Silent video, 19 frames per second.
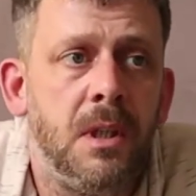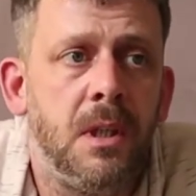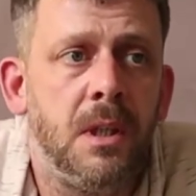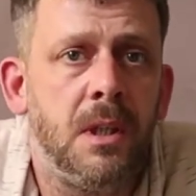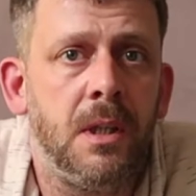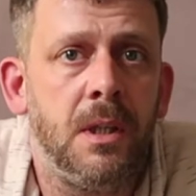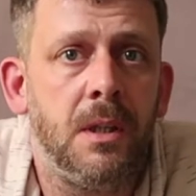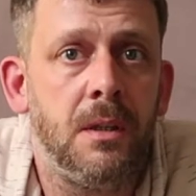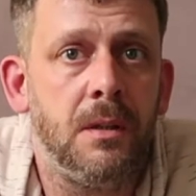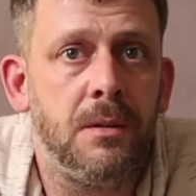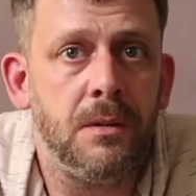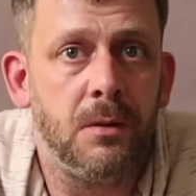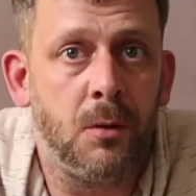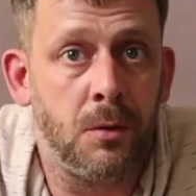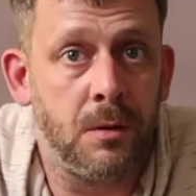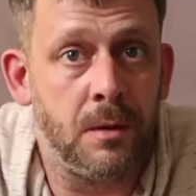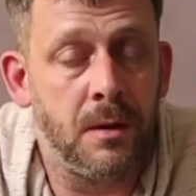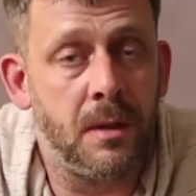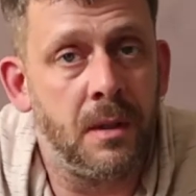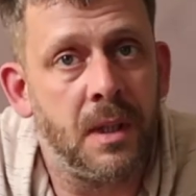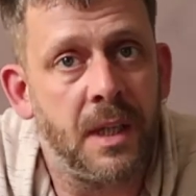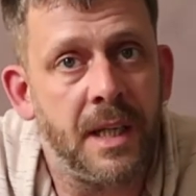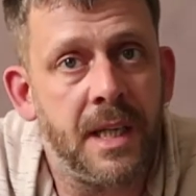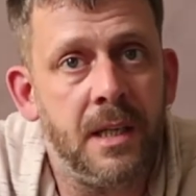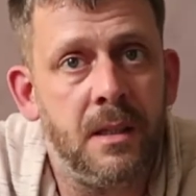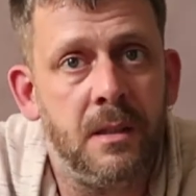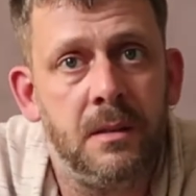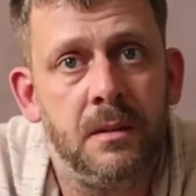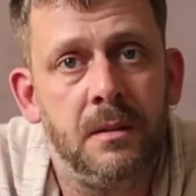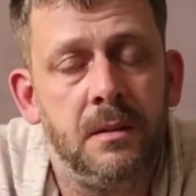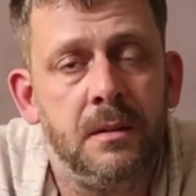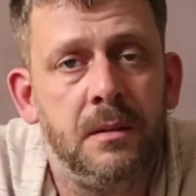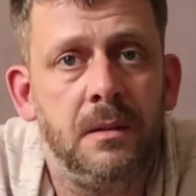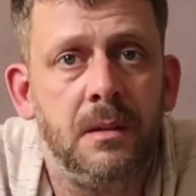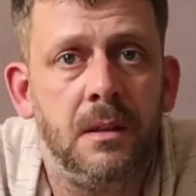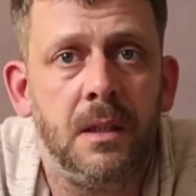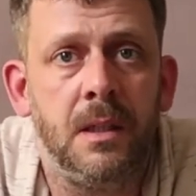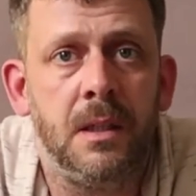other than Lee
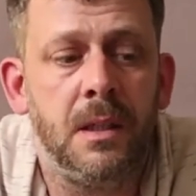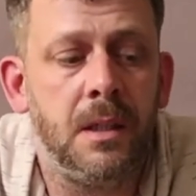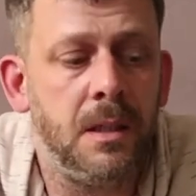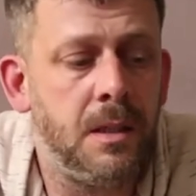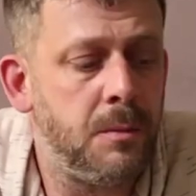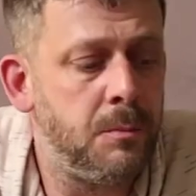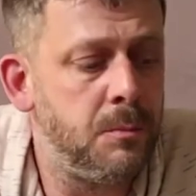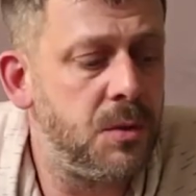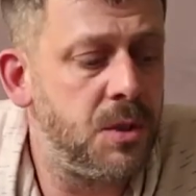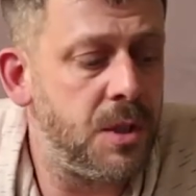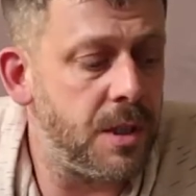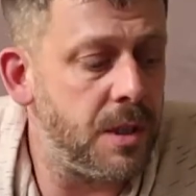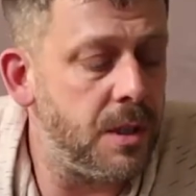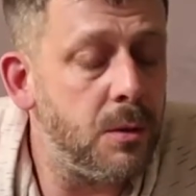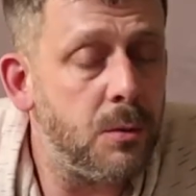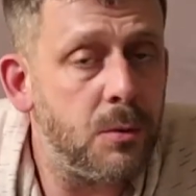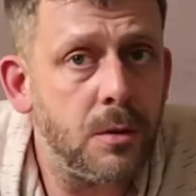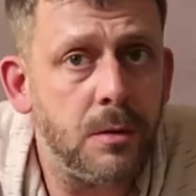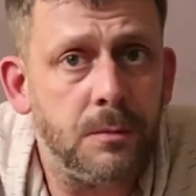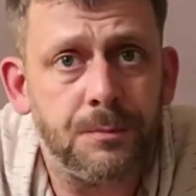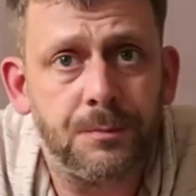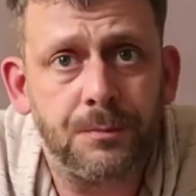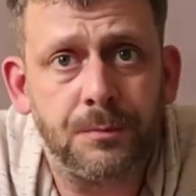to use,